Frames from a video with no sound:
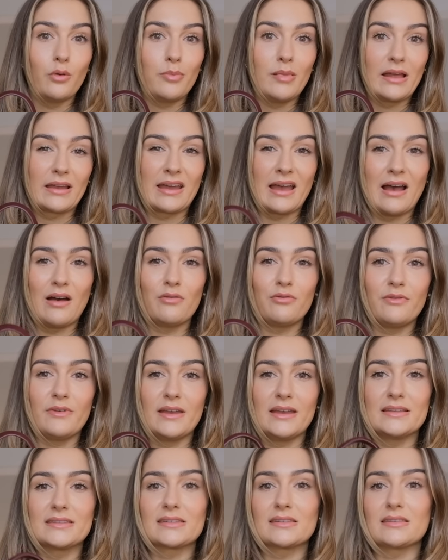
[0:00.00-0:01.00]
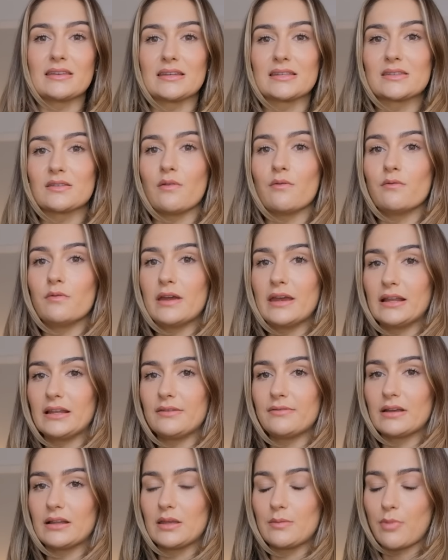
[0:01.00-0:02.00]
black outfit. This
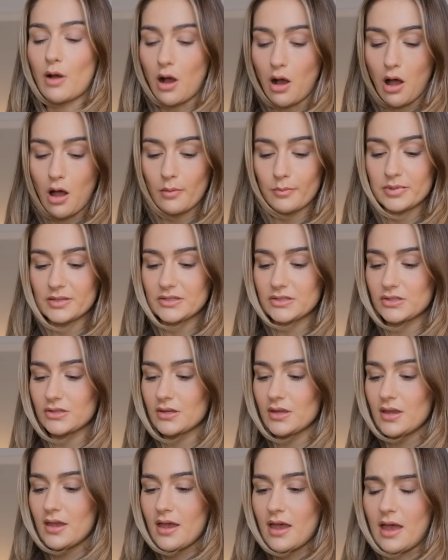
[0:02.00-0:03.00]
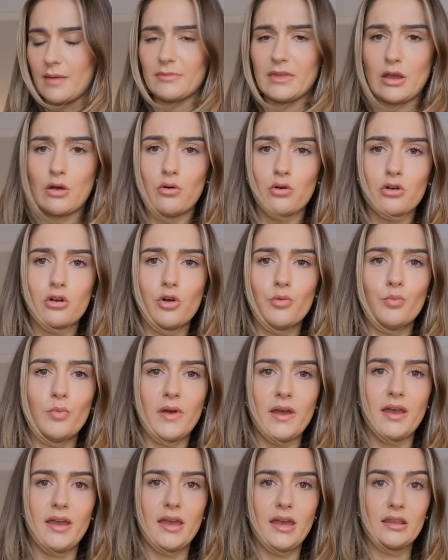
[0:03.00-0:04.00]
really pops. And they all come
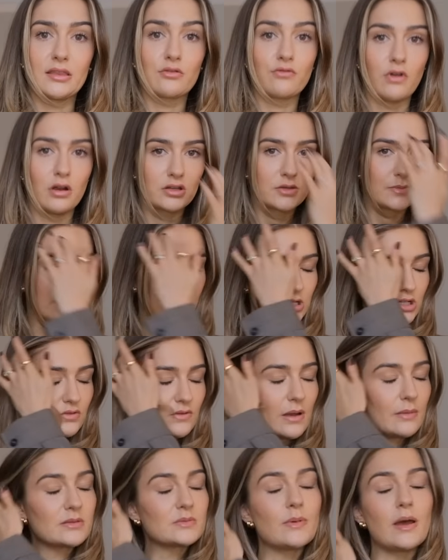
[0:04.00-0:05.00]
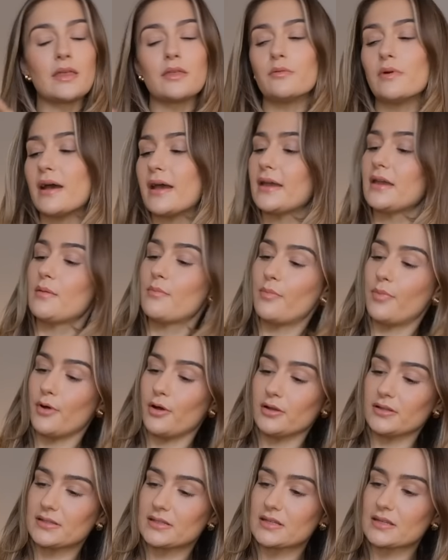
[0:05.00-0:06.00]
with crossbody straps, by the way,
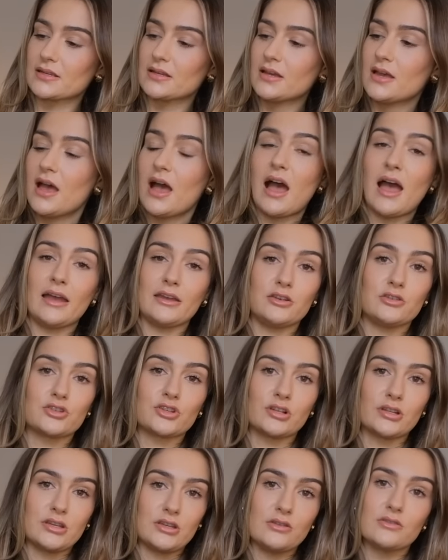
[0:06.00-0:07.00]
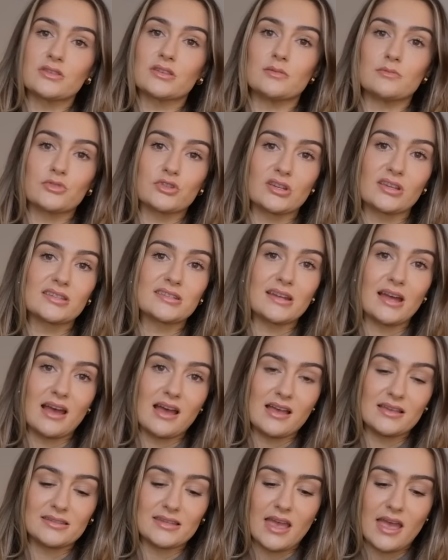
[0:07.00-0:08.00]
but I usually use them just
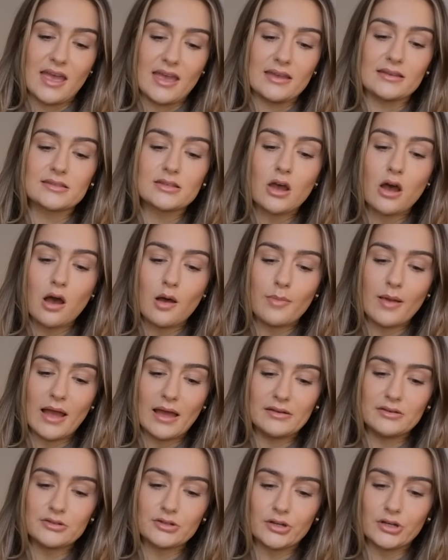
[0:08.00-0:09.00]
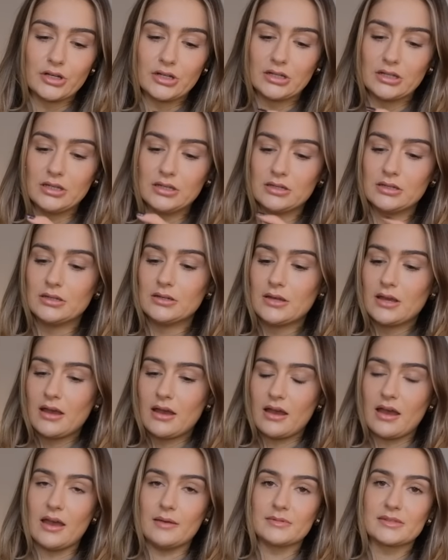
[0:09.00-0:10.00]
as a top handle.
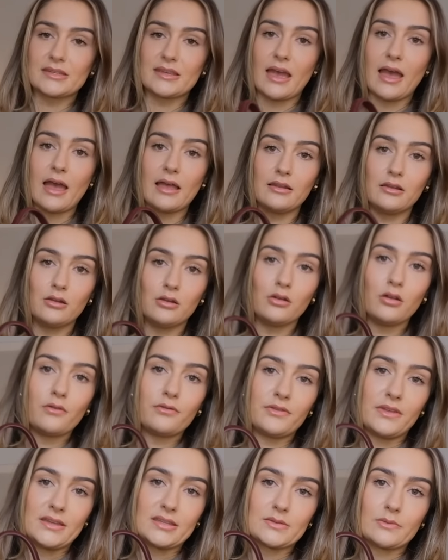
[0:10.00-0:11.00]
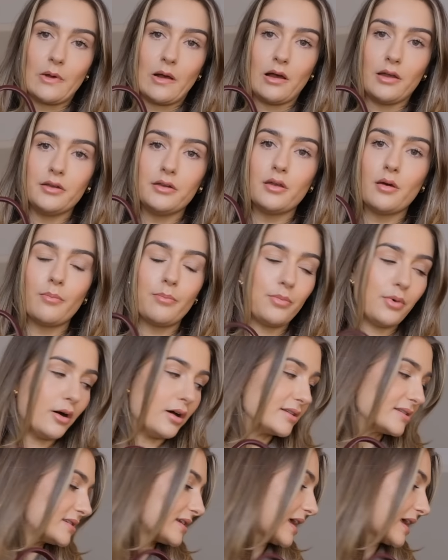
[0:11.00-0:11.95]
So yeah, I love this one, but